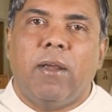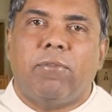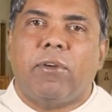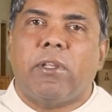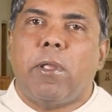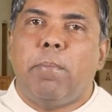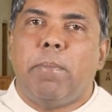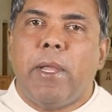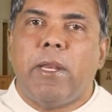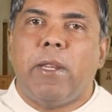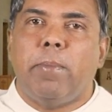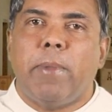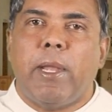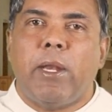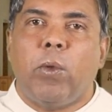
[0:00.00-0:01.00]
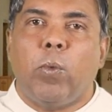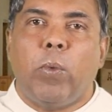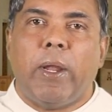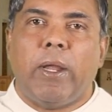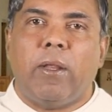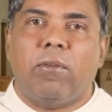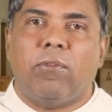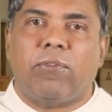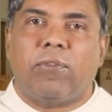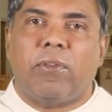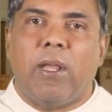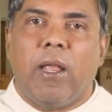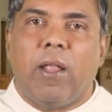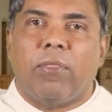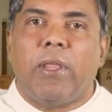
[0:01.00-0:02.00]
for the many, many ways
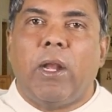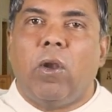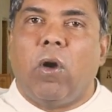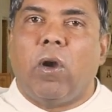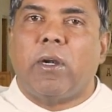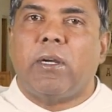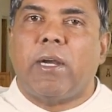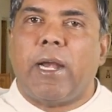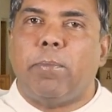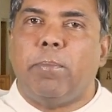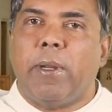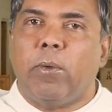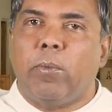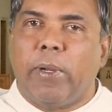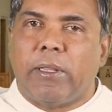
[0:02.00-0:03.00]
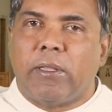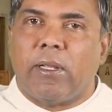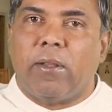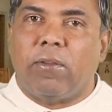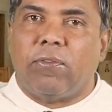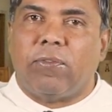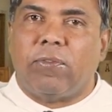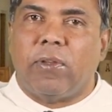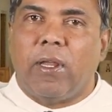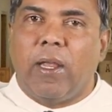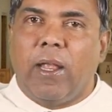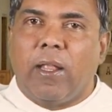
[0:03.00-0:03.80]
the Lord had been with us,